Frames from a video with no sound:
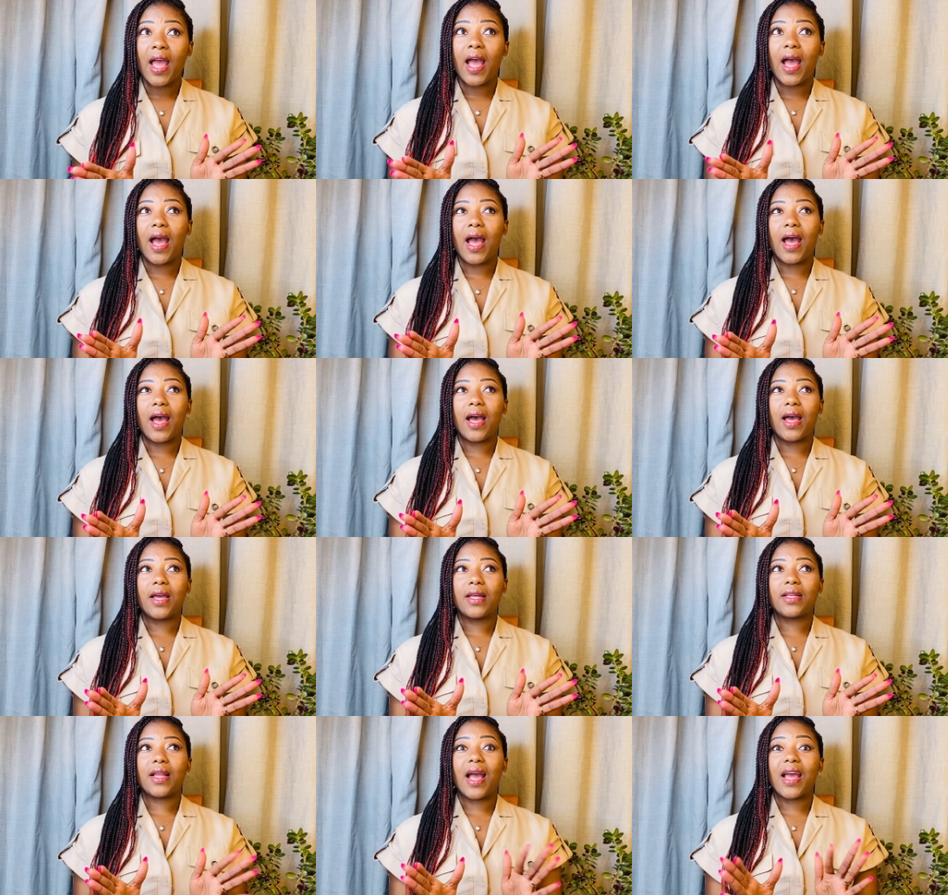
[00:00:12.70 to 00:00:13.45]

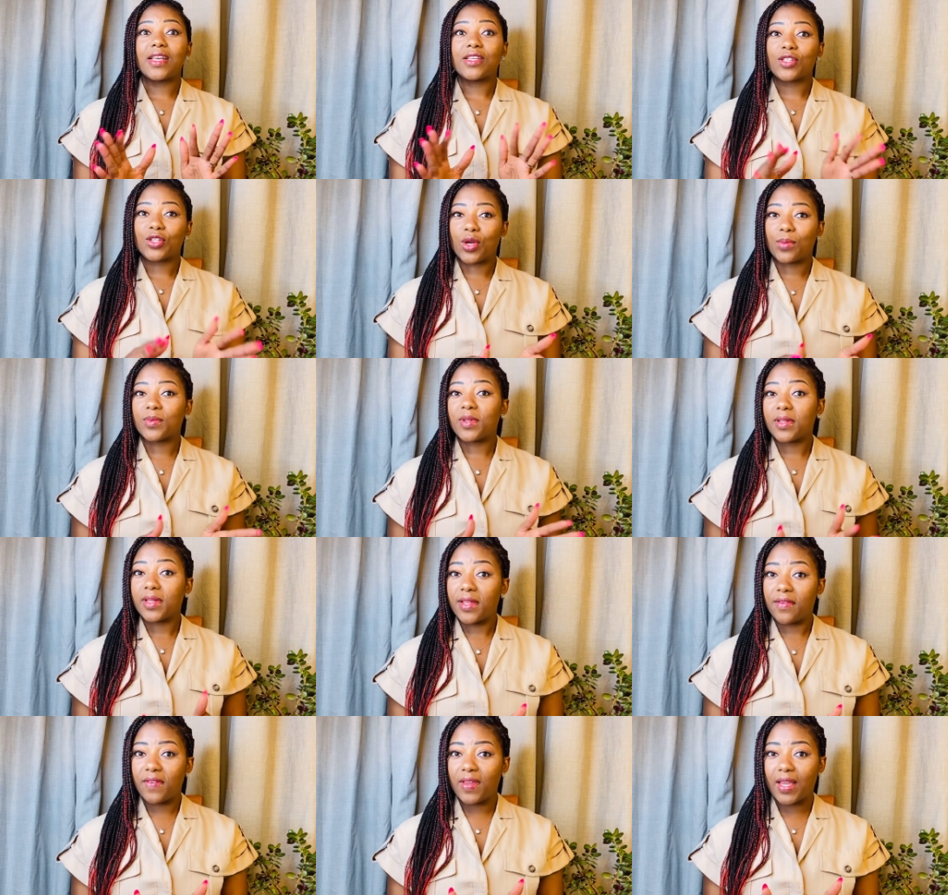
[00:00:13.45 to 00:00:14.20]
and I stopped
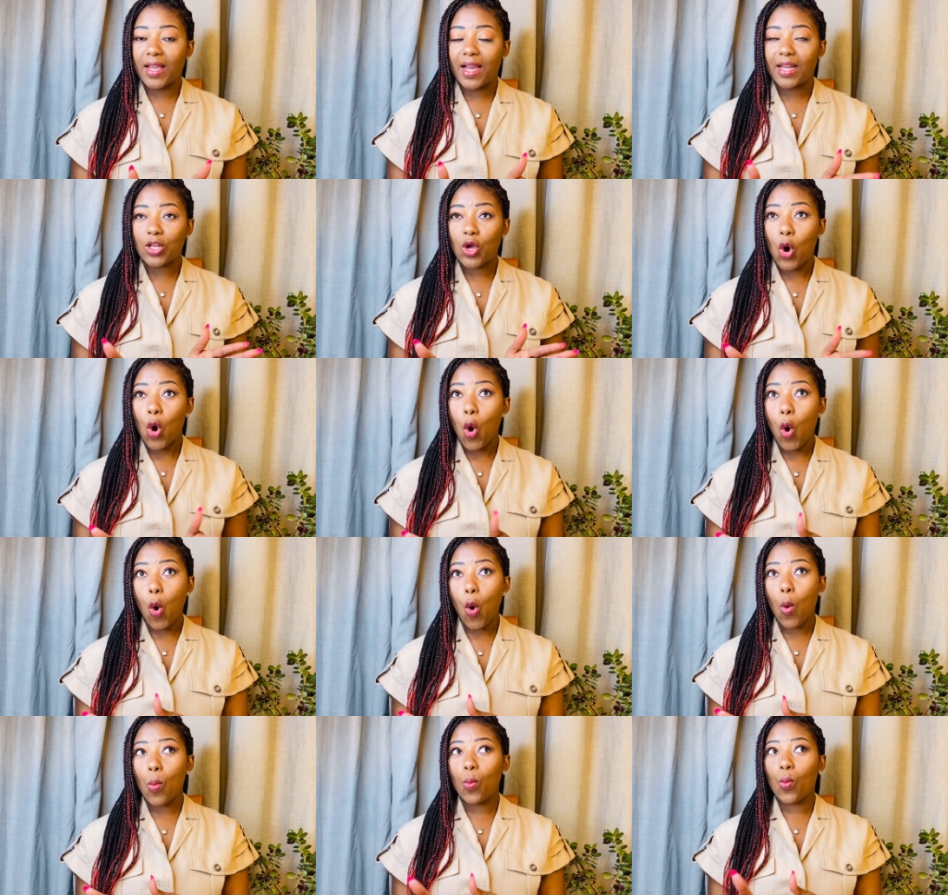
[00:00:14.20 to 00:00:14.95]
living at
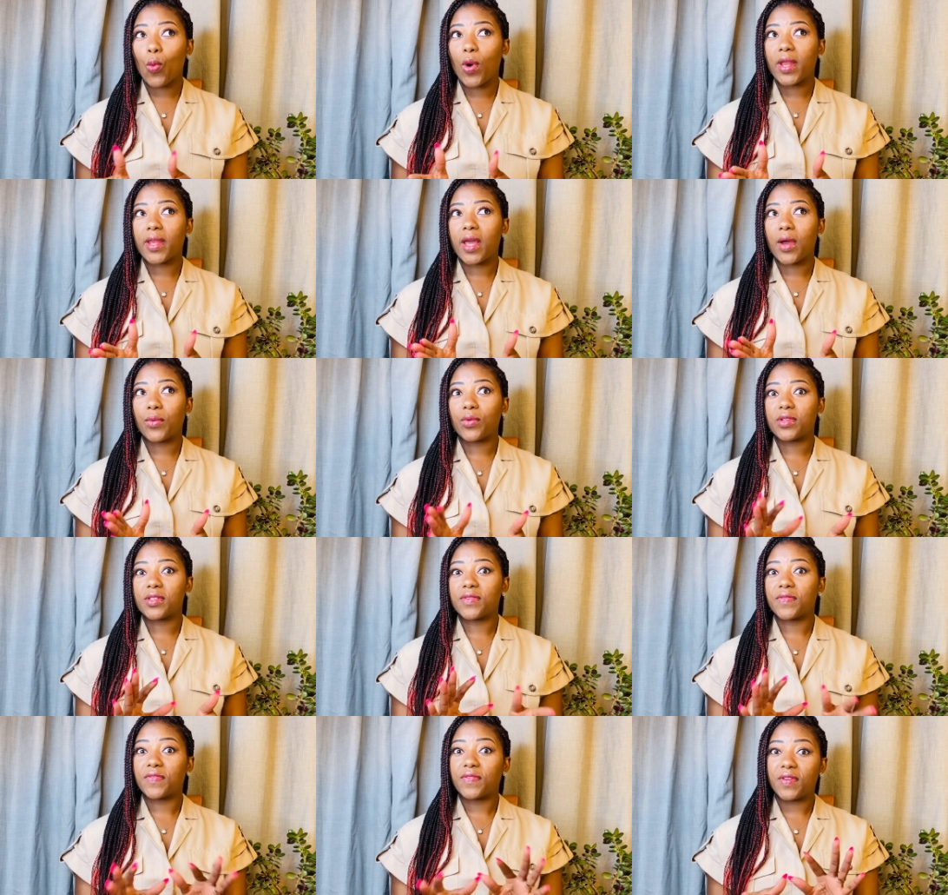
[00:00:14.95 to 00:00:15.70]
home when I
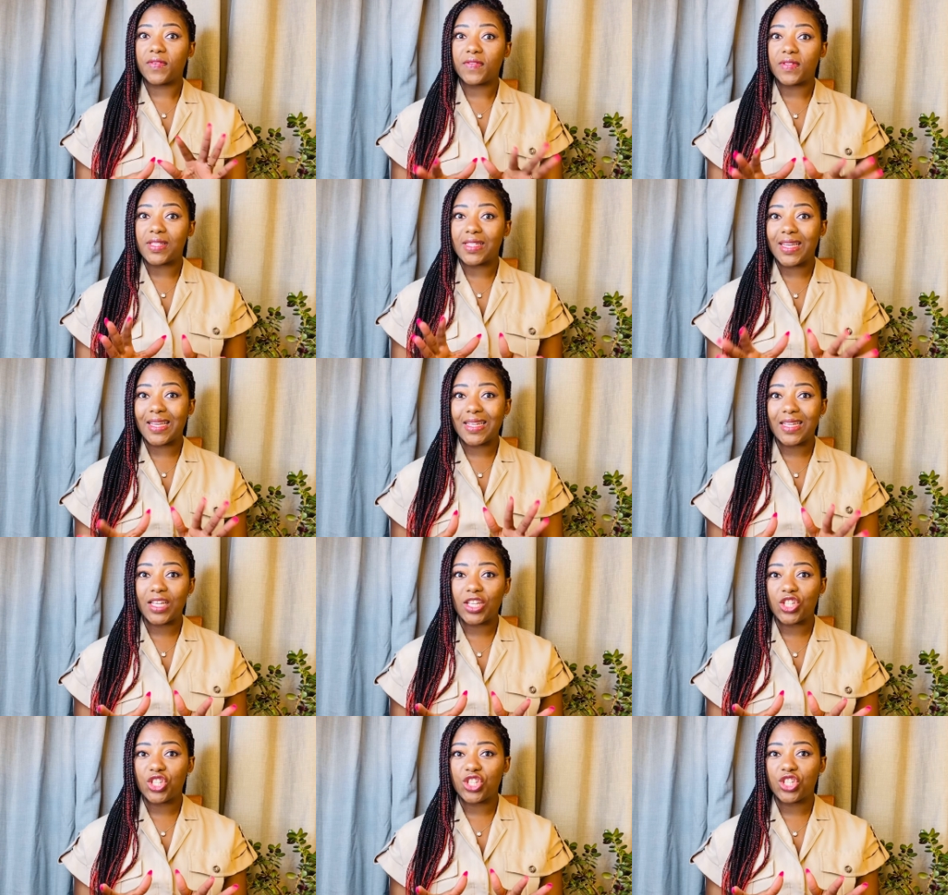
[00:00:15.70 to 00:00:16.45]
was
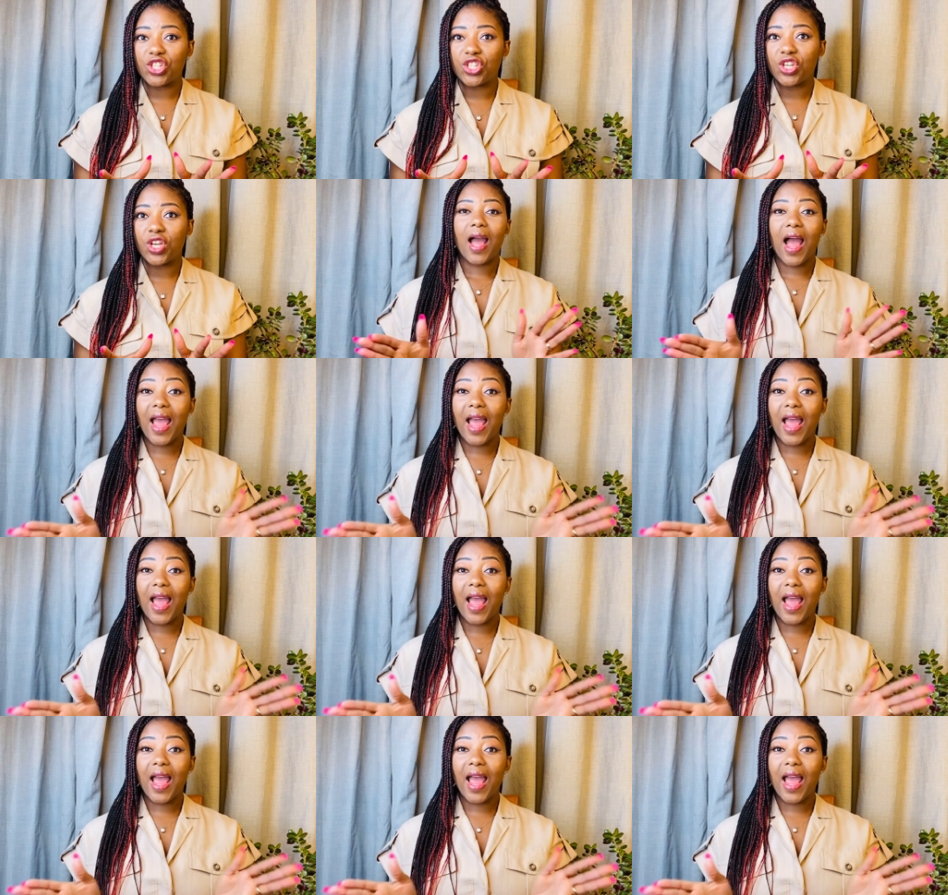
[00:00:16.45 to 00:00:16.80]
fifteen-ish.